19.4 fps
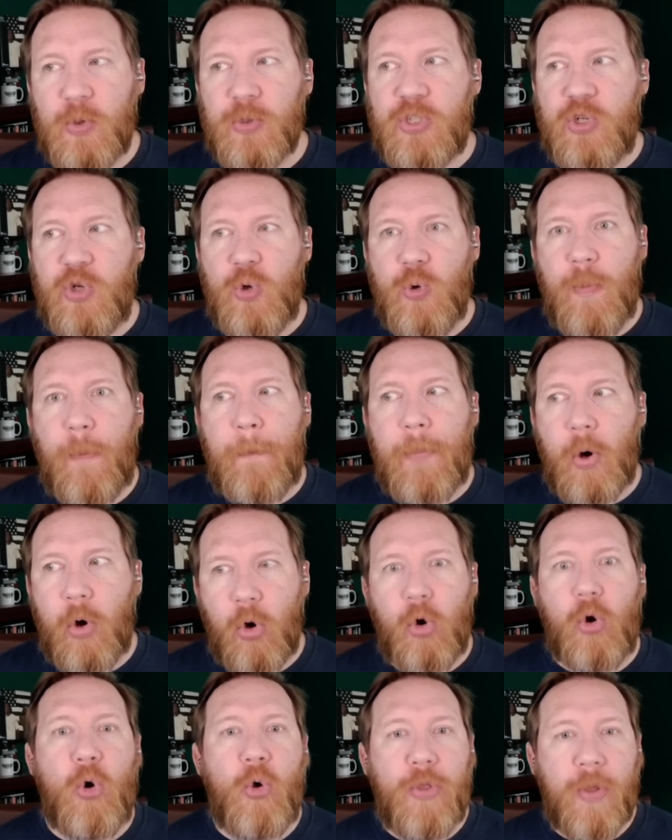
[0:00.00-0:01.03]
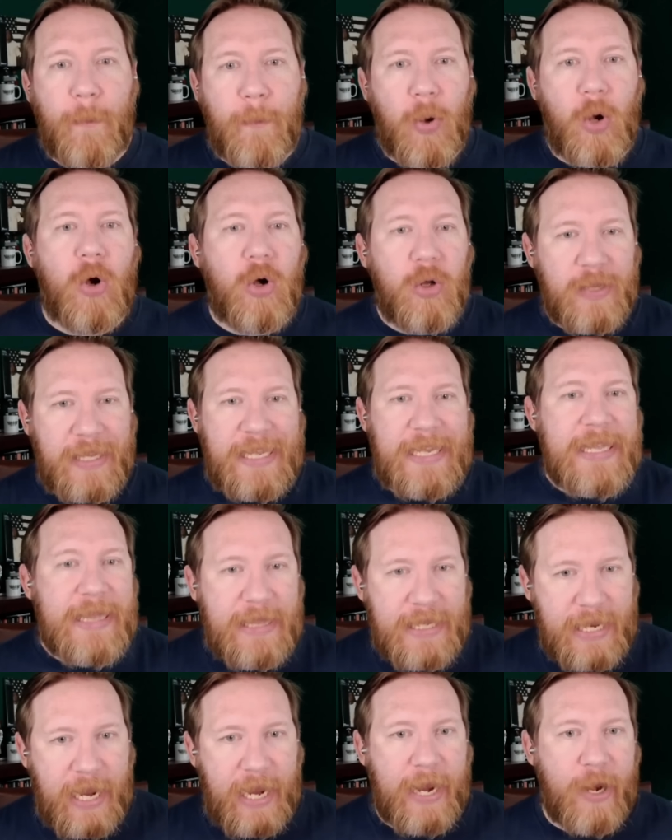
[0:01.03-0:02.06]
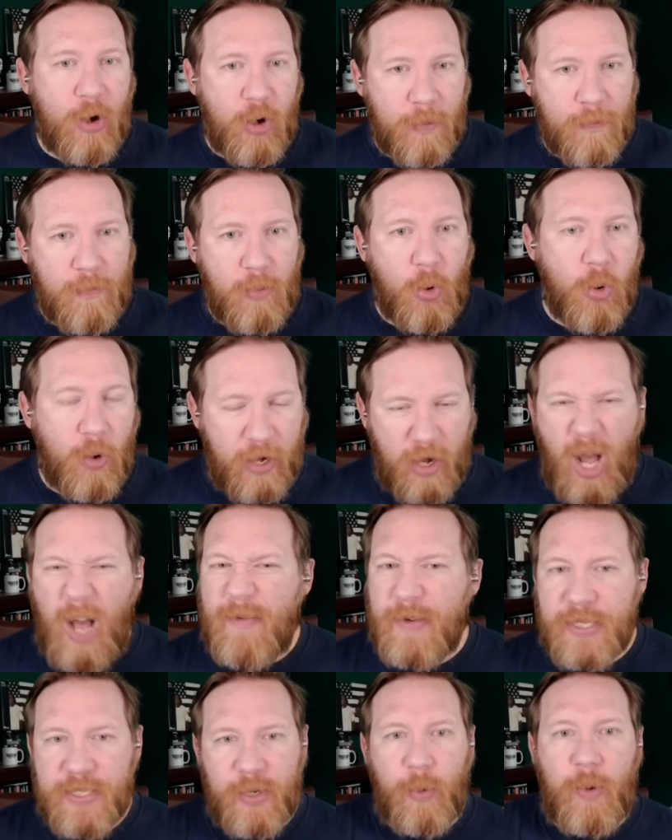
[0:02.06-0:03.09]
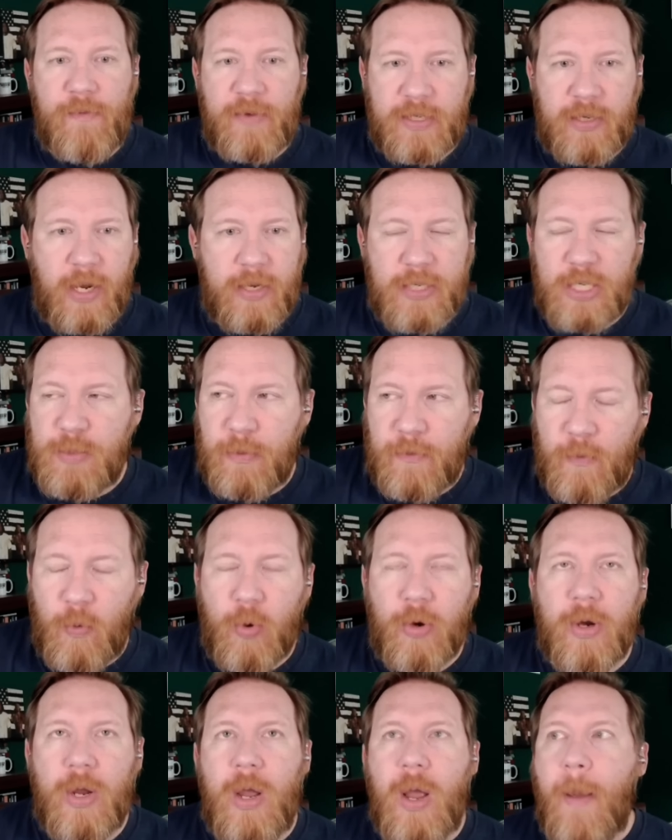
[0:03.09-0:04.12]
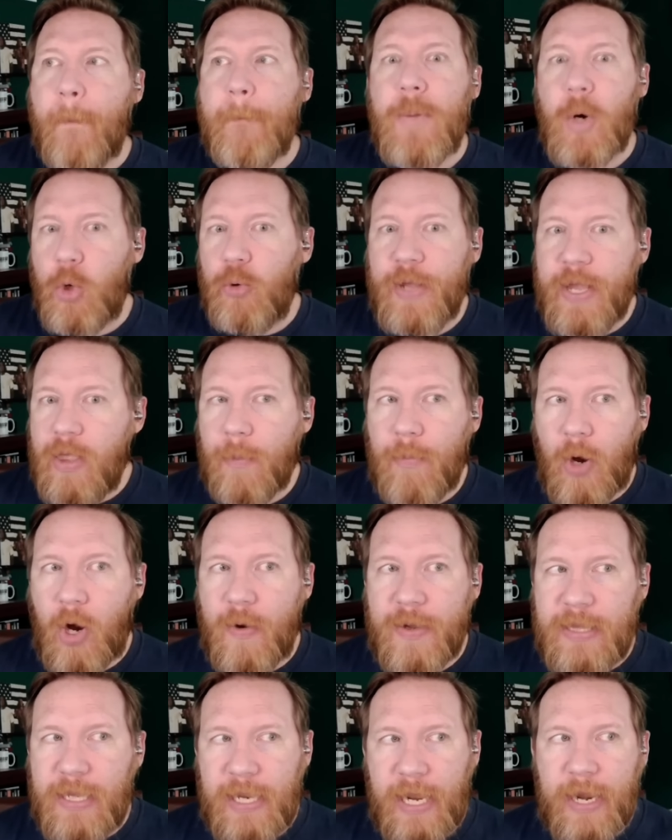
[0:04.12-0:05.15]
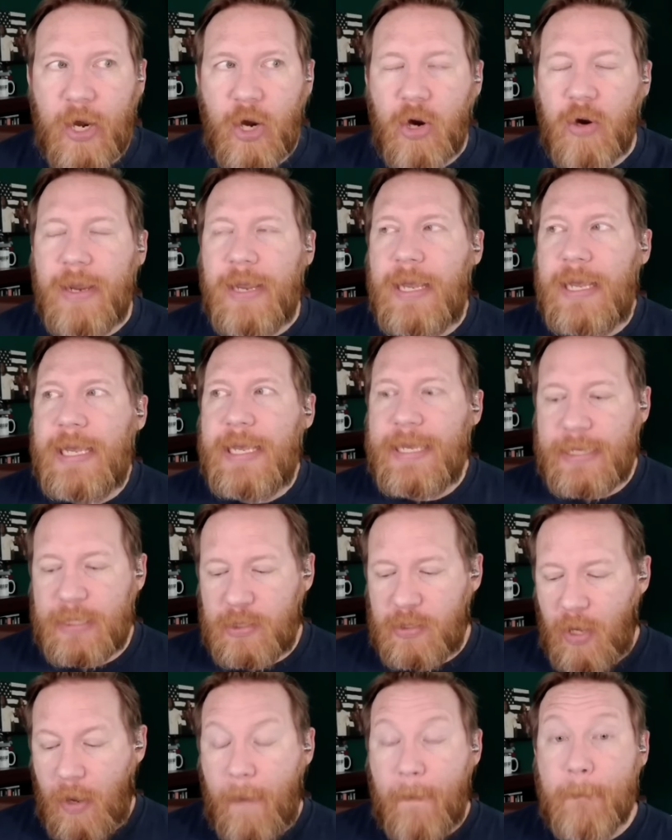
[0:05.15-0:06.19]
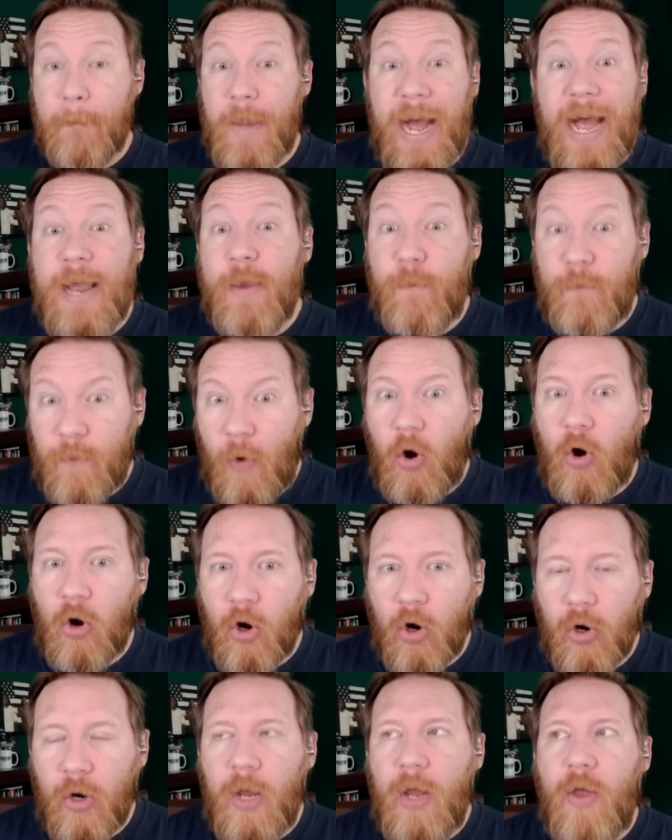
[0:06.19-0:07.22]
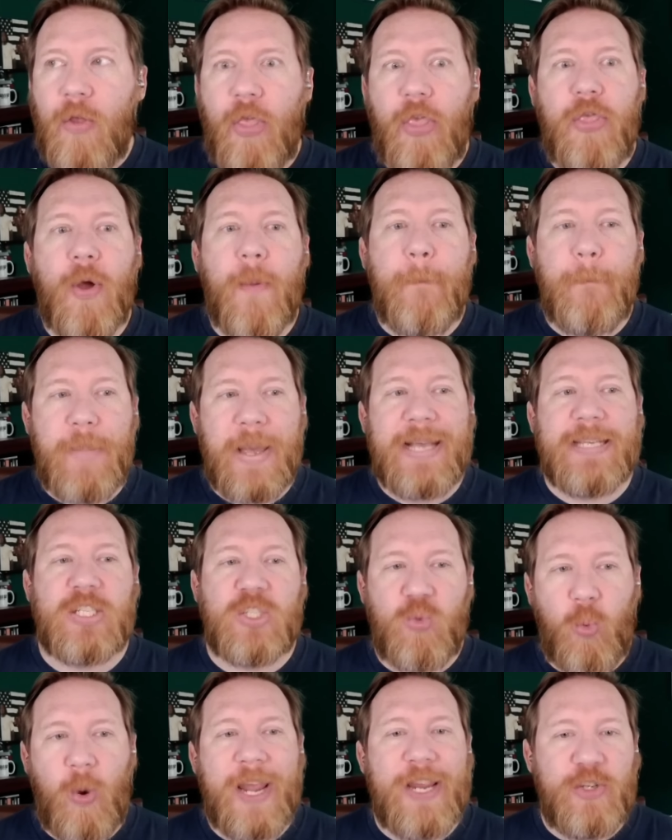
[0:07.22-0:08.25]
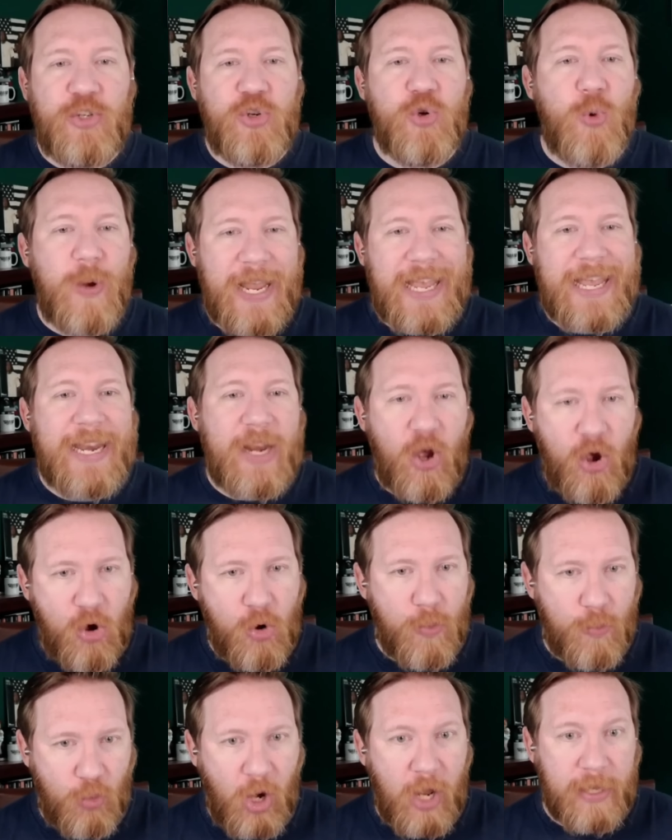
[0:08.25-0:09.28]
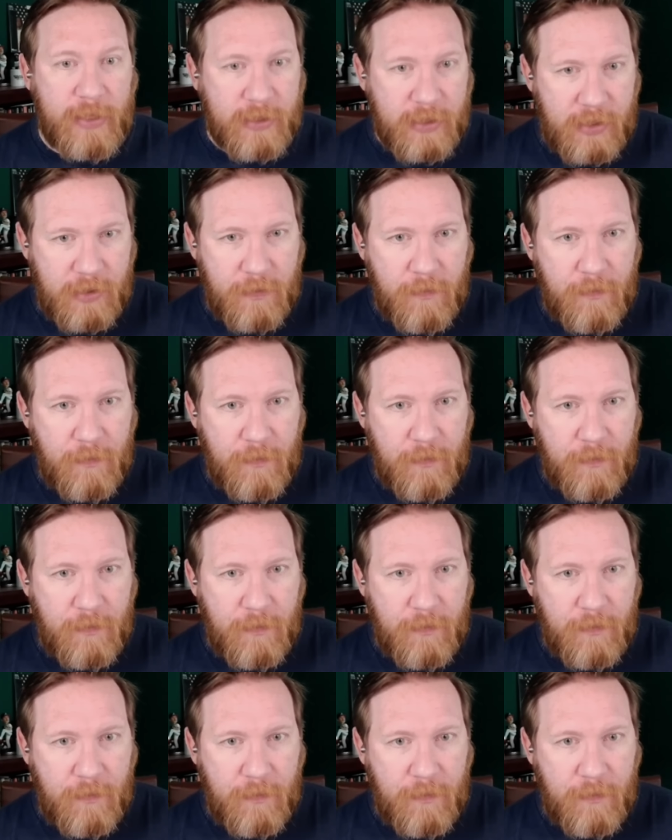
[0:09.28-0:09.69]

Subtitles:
to pull the ball in the air more. And obviously, we've discussed this before. Pulling the ball in the air is by far the best way to hit home runs